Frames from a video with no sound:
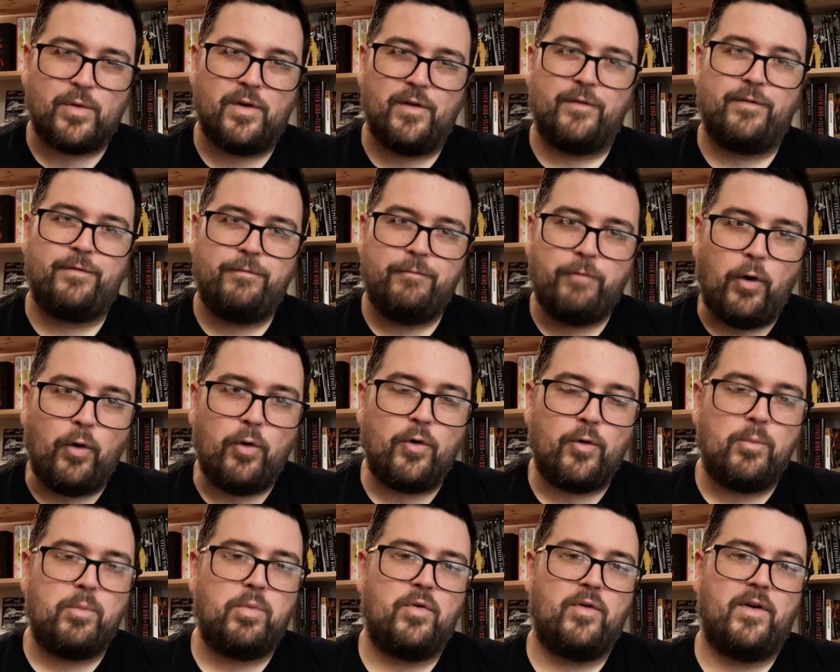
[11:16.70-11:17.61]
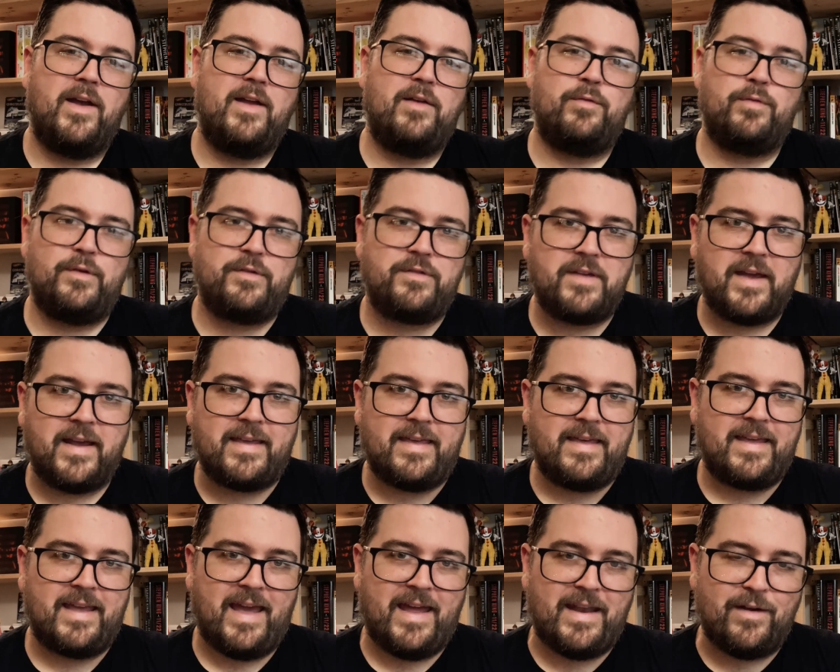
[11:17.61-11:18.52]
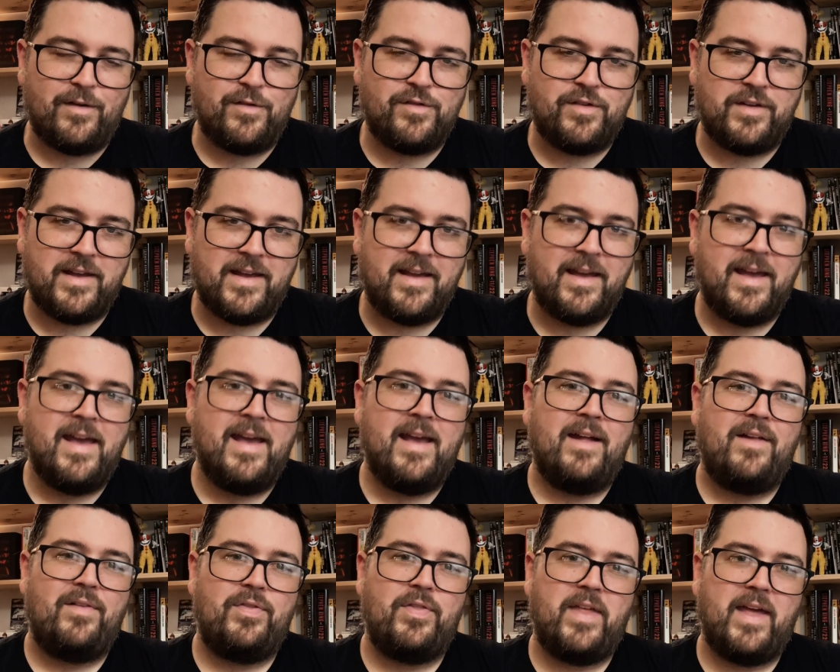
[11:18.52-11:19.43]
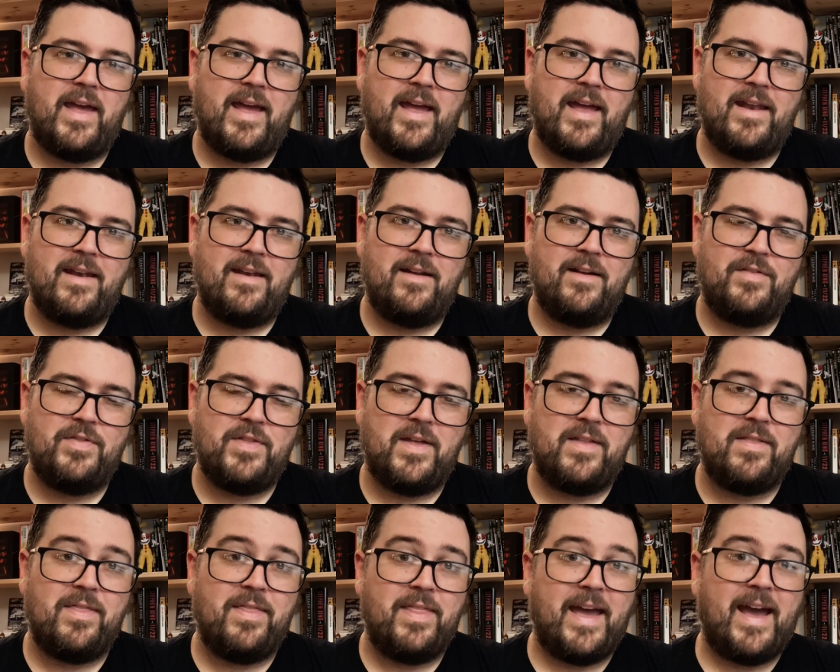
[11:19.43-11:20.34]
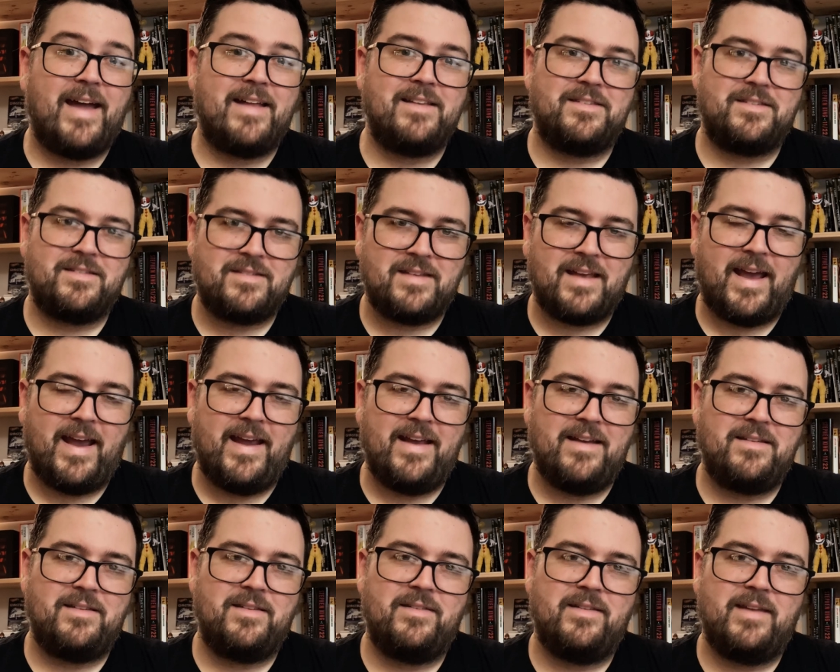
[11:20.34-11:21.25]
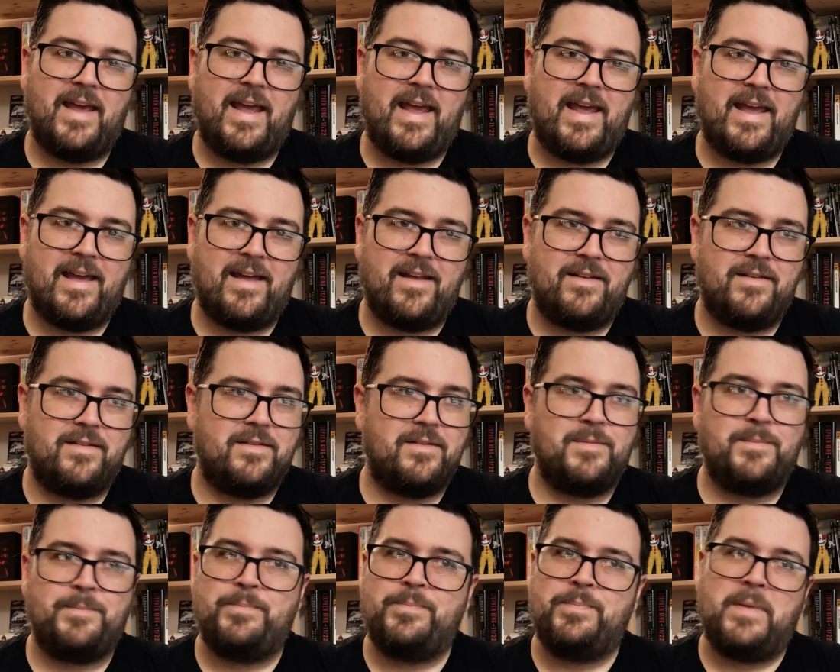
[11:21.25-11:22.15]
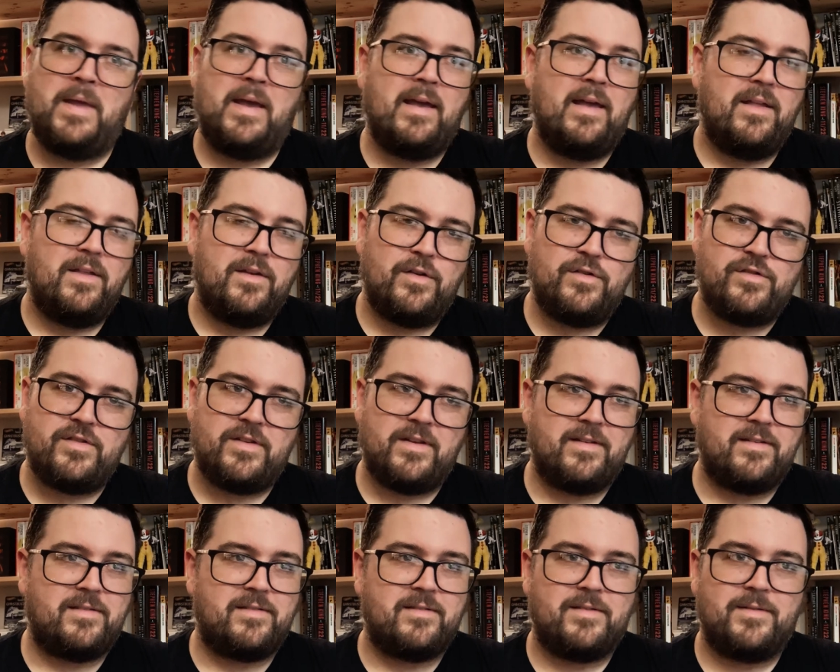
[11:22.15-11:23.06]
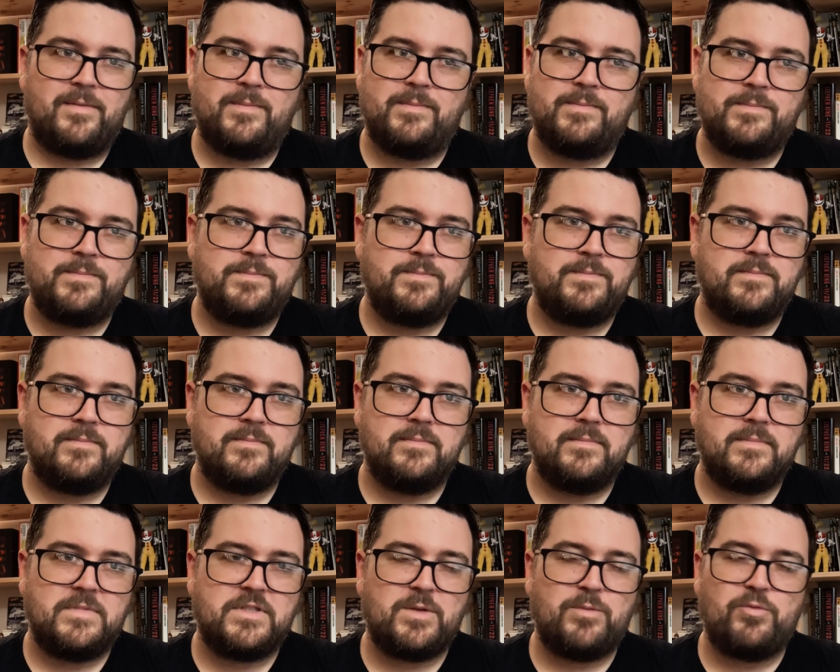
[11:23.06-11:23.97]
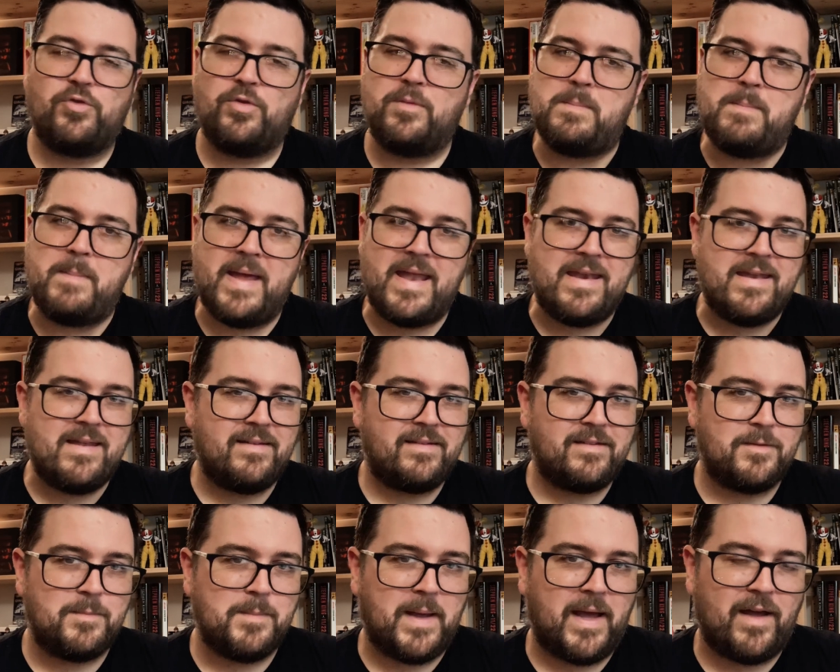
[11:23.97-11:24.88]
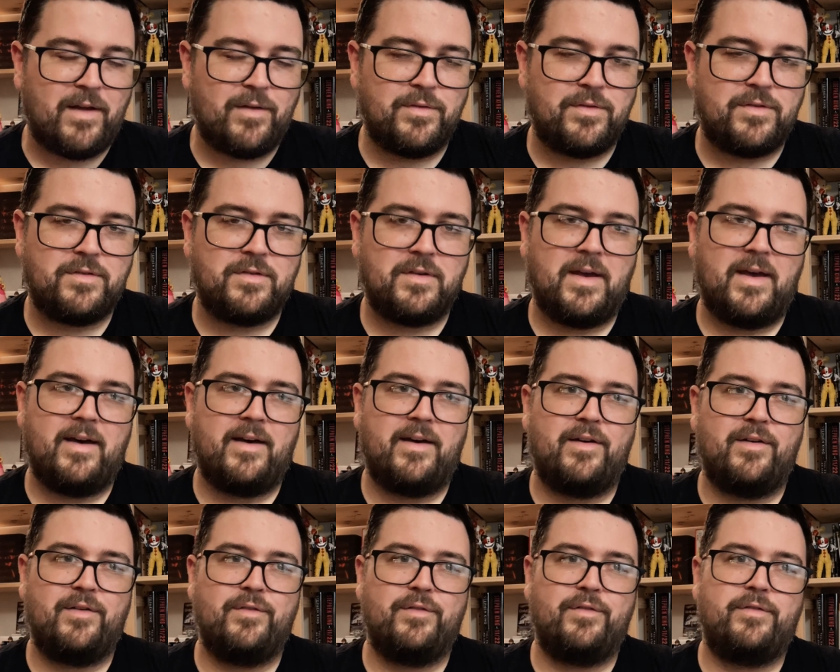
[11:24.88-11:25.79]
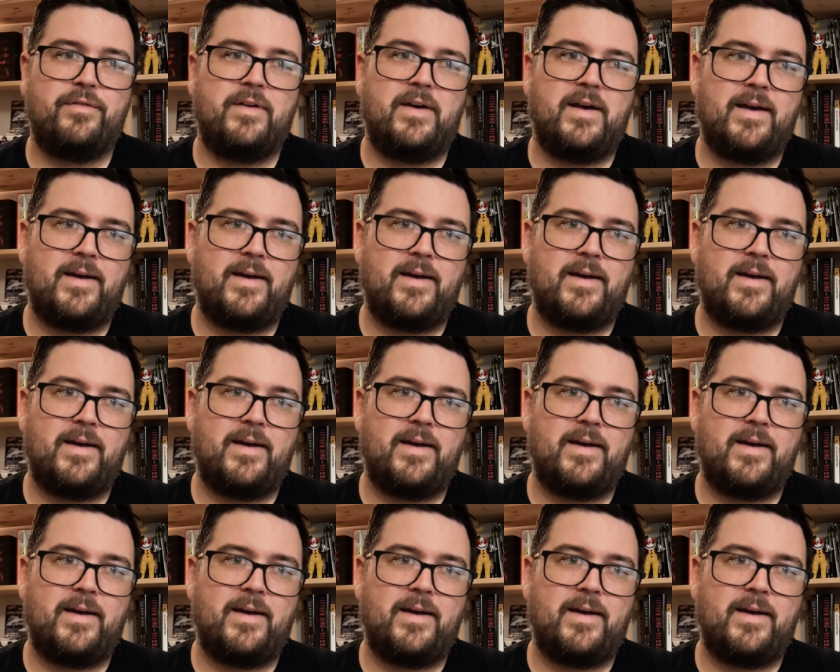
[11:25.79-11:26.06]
focal point for psychic energy than that site? And there's just some tremendous amounts of